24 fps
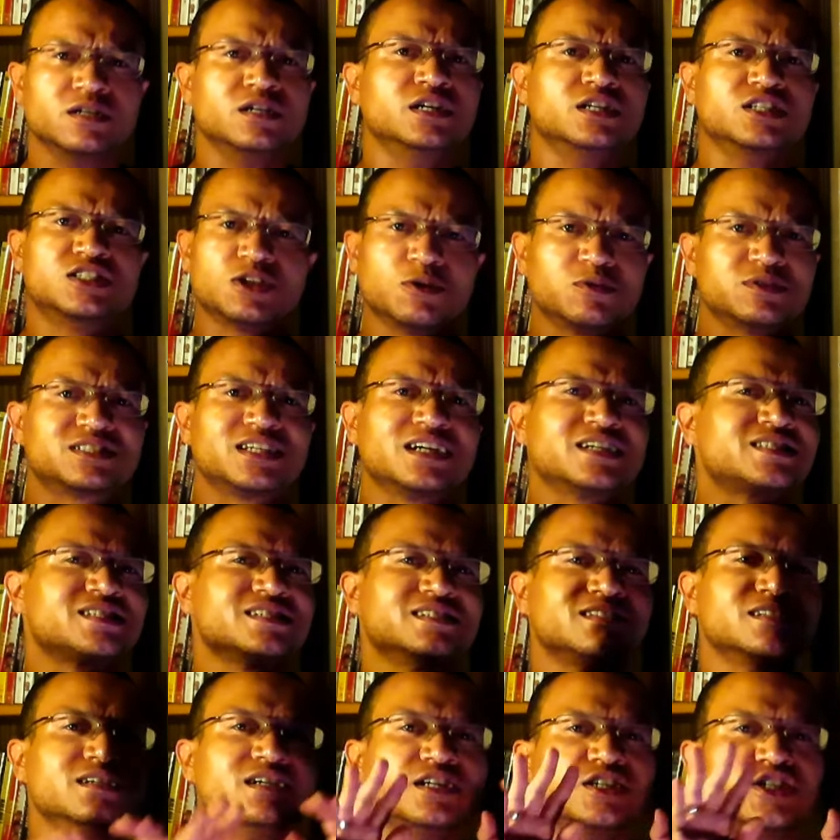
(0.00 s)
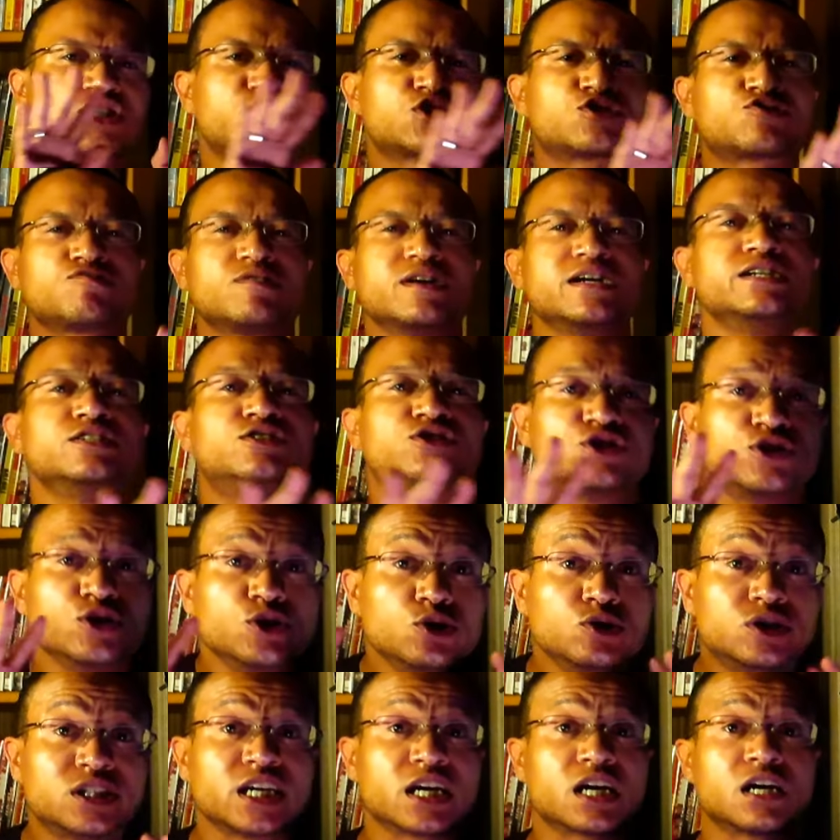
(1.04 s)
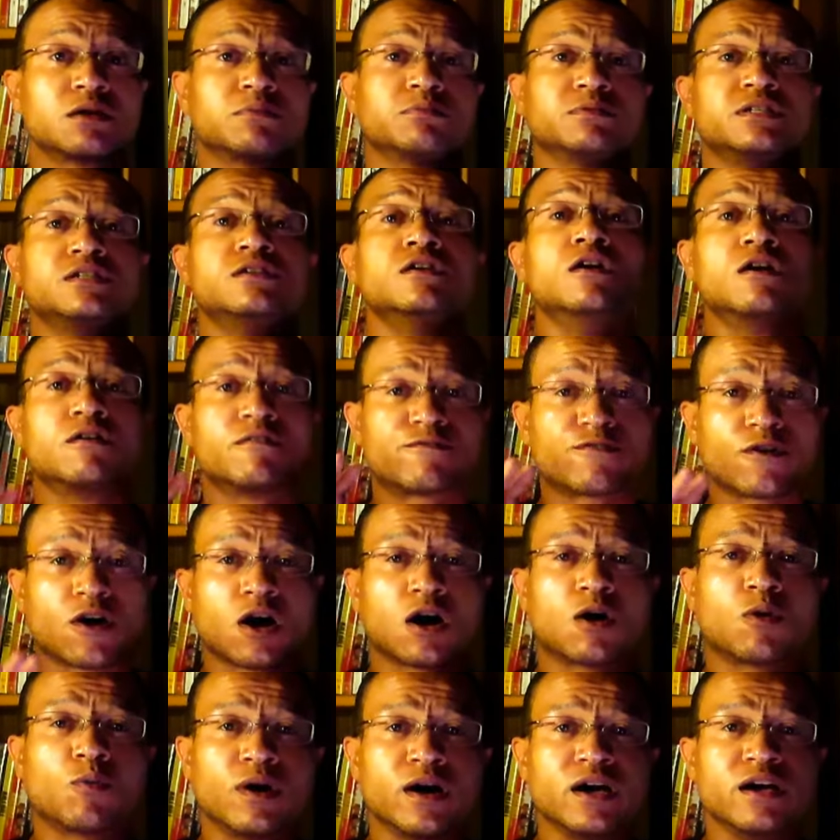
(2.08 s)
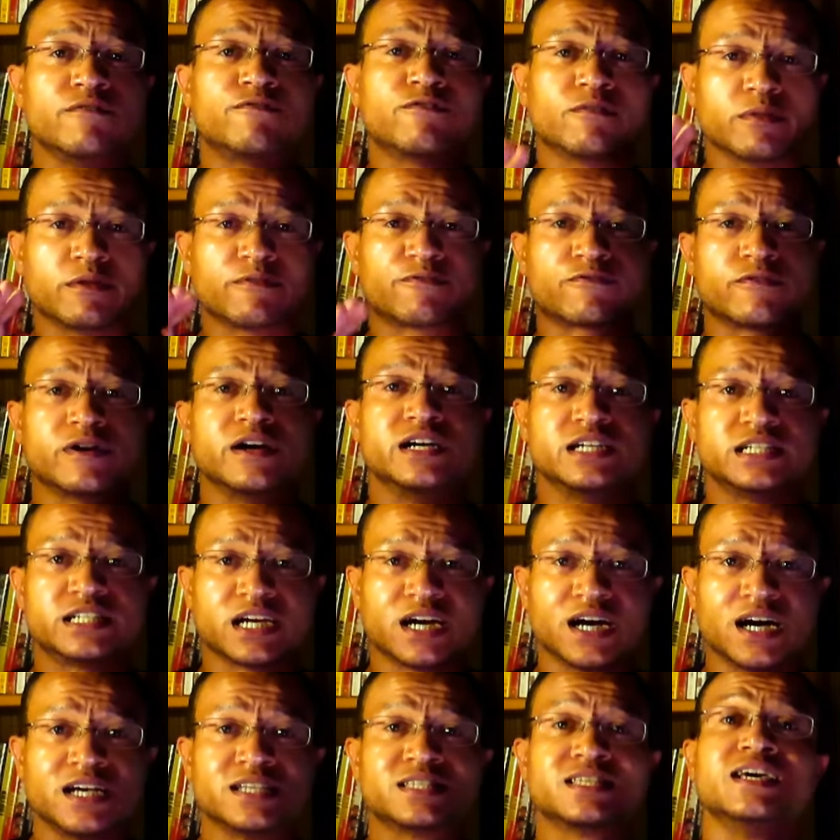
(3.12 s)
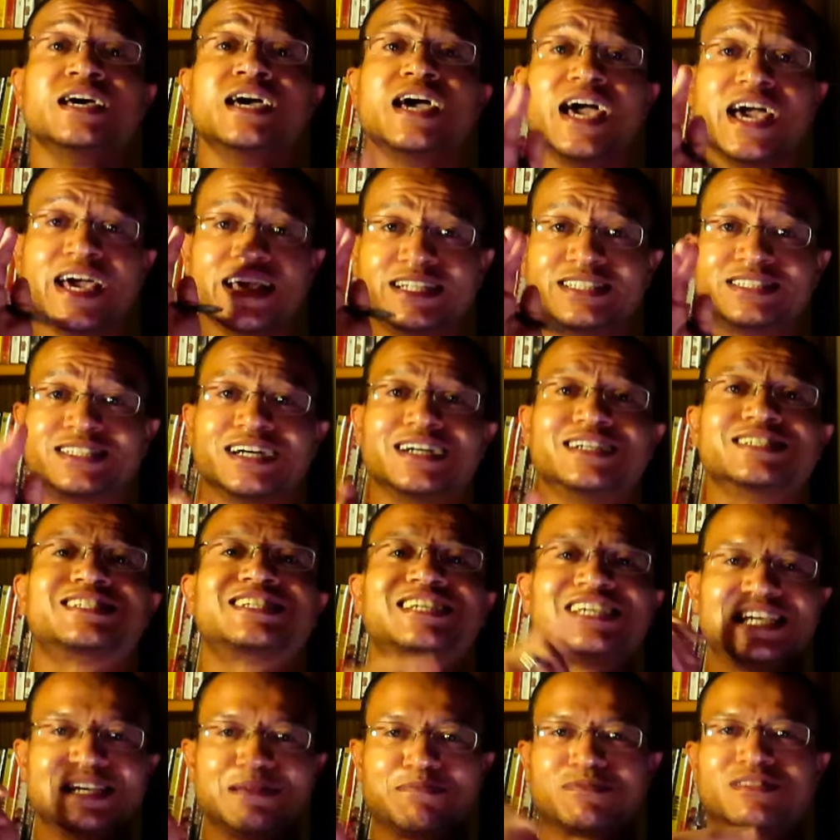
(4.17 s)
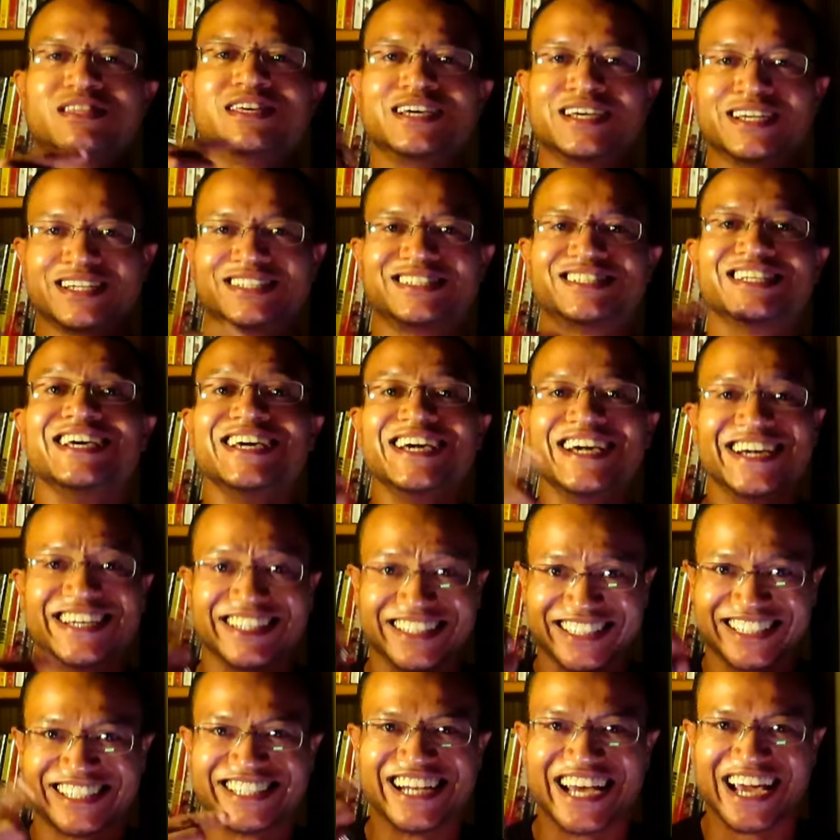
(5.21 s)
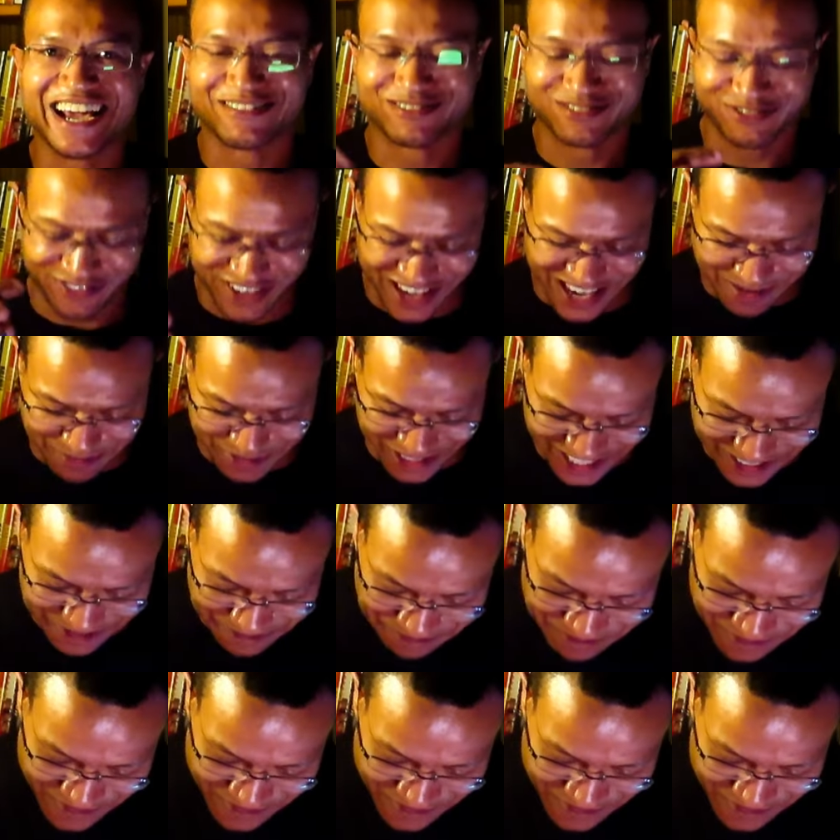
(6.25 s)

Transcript: So it doesn't stray too terribly far away from the franchise, and it does keep things in the Shaft family.